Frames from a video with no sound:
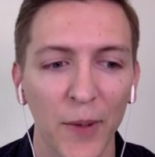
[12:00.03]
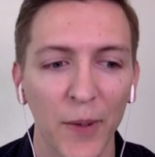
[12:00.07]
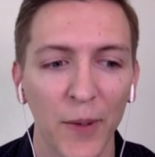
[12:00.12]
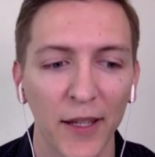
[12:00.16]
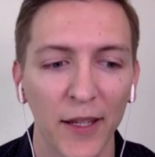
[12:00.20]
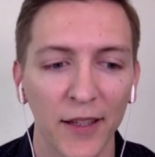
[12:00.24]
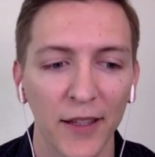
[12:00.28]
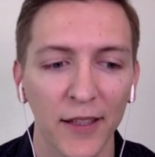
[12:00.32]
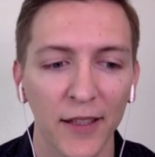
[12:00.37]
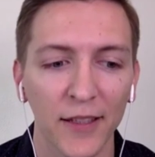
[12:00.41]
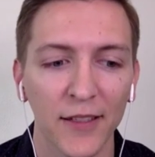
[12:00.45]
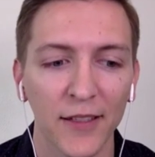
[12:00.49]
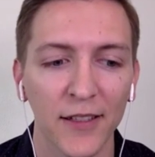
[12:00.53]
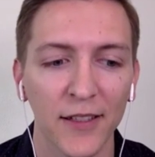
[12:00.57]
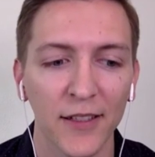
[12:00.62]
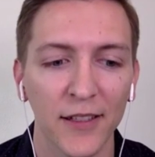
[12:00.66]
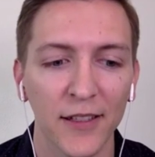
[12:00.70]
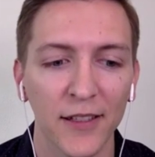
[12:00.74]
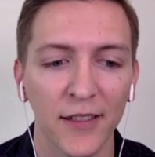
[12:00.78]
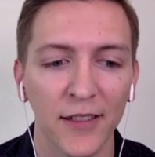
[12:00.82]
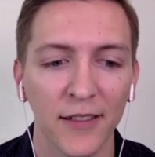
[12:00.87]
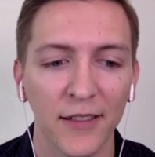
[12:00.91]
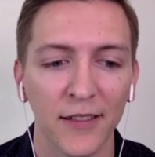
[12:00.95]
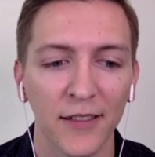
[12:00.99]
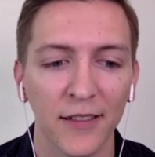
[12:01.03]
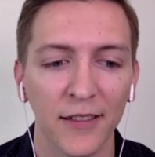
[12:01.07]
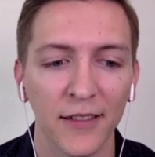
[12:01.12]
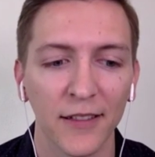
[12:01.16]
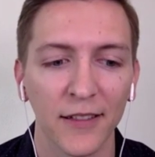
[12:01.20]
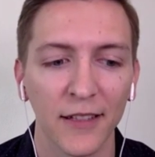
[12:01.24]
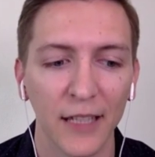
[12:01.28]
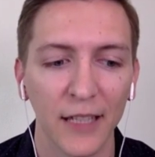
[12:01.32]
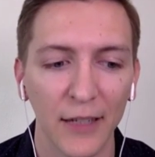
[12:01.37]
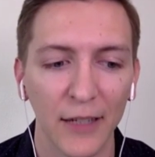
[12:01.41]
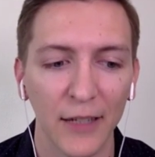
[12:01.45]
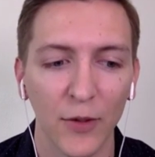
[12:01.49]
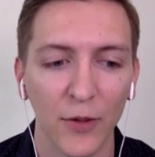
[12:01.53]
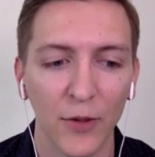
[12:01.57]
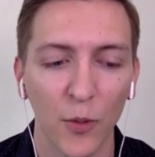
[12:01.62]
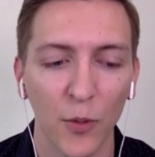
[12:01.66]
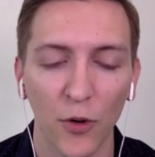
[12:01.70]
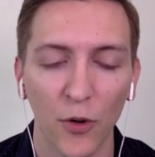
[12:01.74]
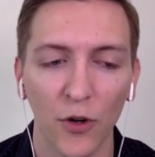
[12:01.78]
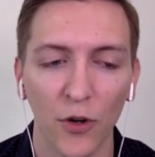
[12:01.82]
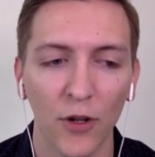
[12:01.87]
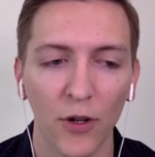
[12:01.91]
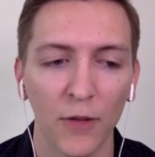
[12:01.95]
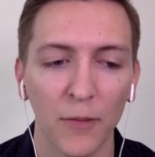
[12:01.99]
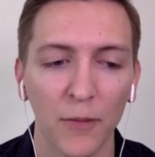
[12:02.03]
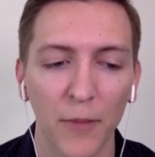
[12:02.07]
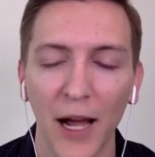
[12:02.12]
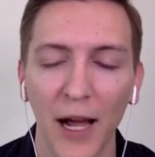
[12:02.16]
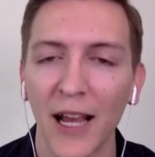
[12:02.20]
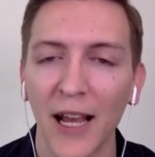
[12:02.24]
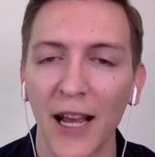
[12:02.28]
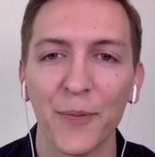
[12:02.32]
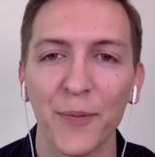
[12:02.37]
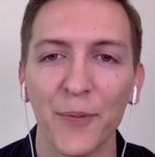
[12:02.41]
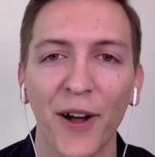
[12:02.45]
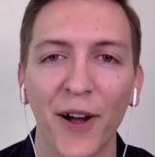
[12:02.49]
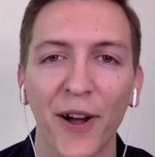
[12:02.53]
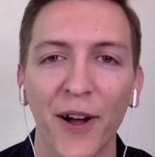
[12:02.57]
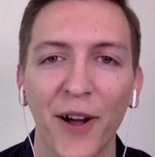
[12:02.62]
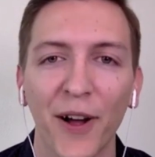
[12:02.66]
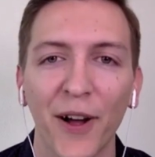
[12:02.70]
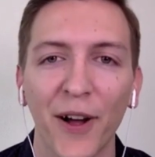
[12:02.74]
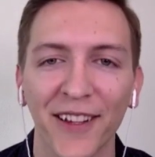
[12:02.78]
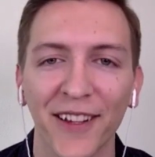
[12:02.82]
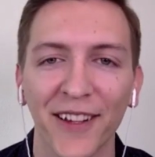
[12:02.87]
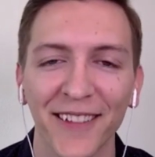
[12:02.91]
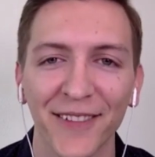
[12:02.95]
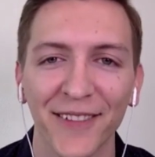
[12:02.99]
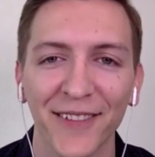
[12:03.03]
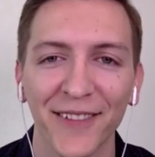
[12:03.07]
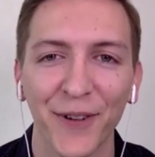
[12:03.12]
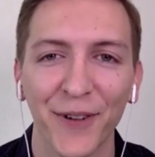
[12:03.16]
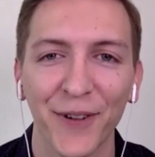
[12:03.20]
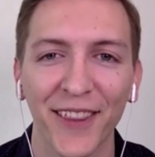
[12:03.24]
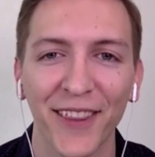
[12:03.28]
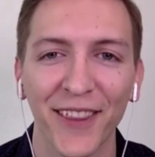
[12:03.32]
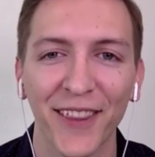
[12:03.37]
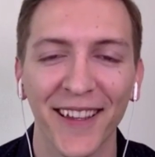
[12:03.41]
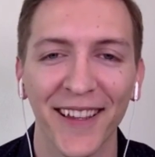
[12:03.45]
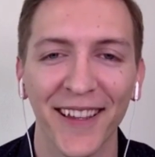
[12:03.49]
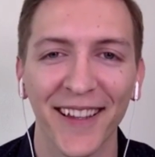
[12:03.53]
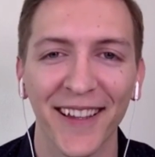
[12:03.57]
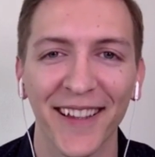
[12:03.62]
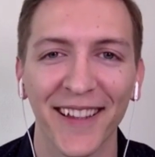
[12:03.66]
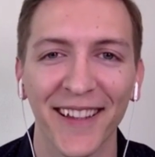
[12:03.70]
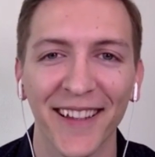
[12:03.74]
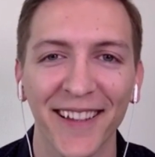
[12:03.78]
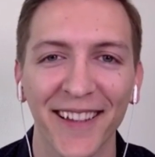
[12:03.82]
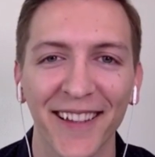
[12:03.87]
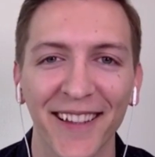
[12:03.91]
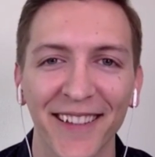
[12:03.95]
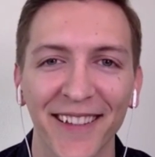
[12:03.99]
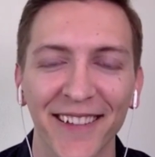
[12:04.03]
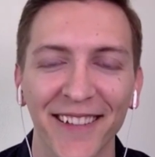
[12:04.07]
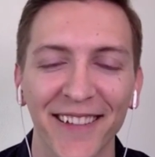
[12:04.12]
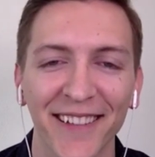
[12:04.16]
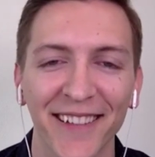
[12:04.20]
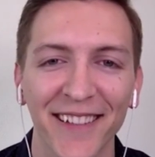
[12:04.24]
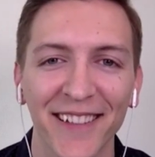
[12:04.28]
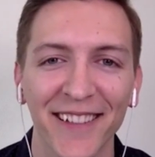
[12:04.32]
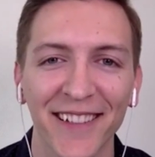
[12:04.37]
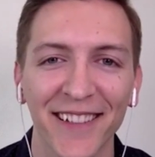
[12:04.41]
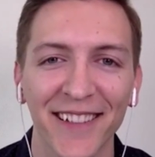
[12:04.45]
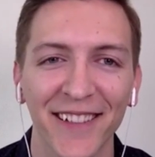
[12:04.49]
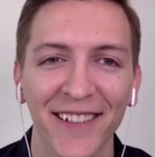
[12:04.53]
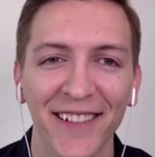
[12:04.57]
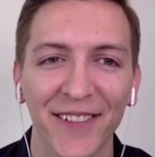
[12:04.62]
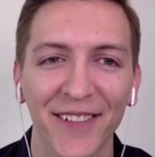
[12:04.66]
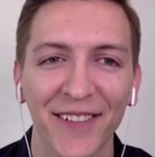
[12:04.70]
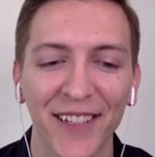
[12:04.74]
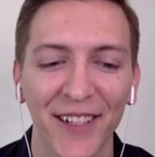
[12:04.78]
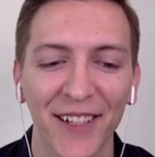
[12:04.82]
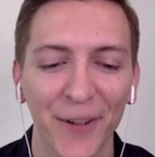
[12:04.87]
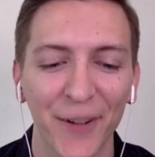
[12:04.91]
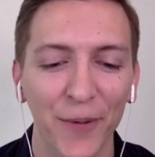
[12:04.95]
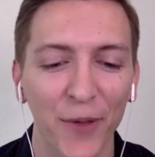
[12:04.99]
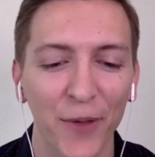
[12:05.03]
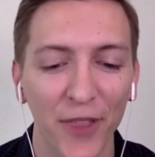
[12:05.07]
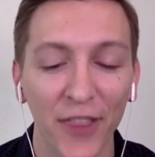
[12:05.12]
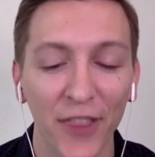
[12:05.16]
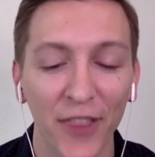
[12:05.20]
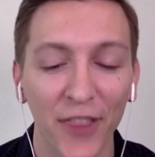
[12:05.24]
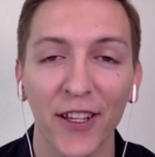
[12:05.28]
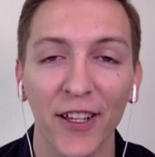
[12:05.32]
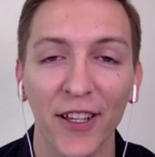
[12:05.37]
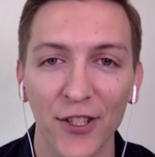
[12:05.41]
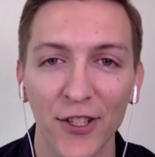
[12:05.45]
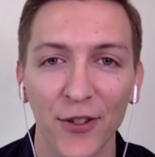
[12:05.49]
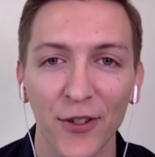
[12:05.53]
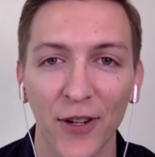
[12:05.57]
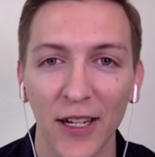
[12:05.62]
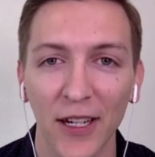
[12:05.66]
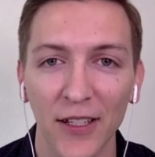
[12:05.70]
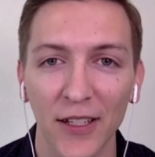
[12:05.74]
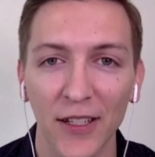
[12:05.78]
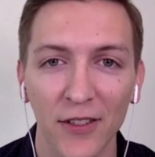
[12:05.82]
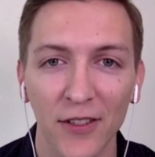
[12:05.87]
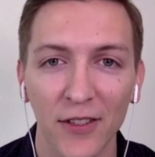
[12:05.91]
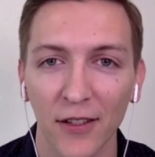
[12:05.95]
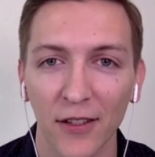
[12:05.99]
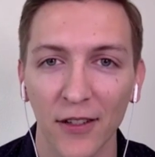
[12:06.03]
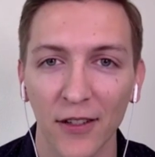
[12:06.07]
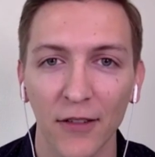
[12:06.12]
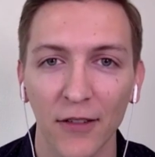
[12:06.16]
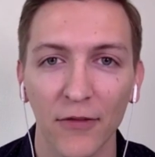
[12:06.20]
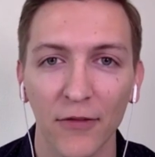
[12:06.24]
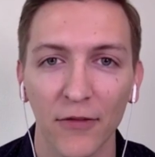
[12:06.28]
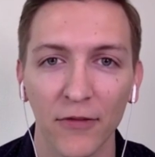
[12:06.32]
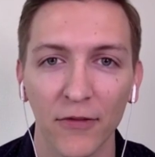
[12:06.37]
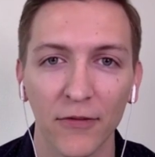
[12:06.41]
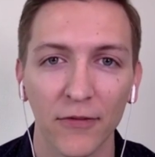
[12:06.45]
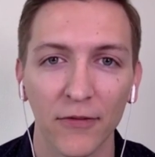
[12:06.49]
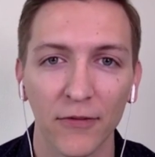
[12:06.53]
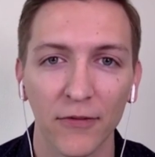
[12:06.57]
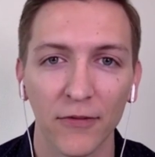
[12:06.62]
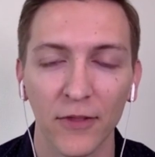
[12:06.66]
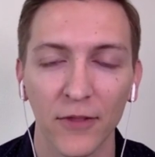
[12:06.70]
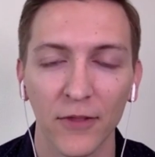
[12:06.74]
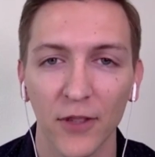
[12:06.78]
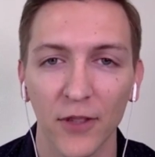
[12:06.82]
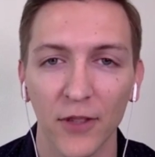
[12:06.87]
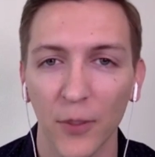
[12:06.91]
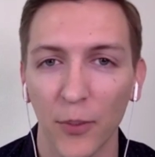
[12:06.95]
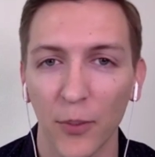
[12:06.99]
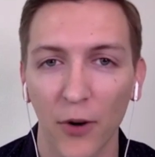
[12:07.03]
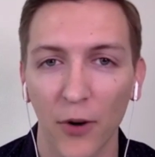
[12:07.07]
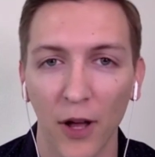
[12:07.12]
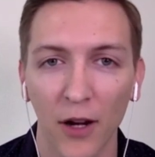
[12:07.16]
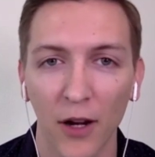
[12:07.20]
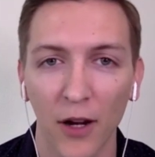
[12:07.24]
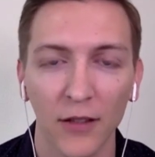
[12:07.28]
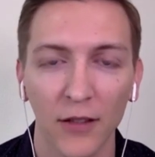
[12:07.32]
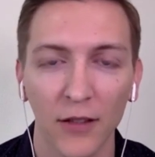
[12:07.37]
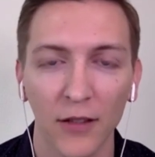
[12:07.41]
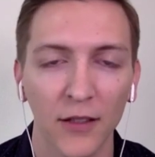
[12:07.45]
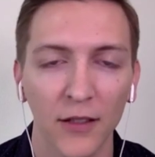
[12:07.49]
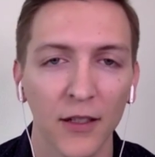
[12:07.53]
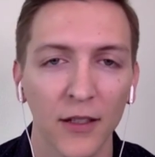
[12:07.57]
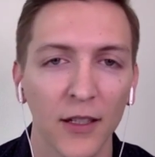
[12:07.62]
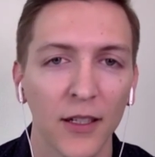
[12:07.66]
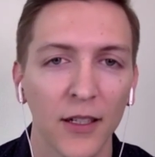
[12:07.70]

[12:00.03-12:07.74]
make this even more mind-boggling with, within the constraints of the product.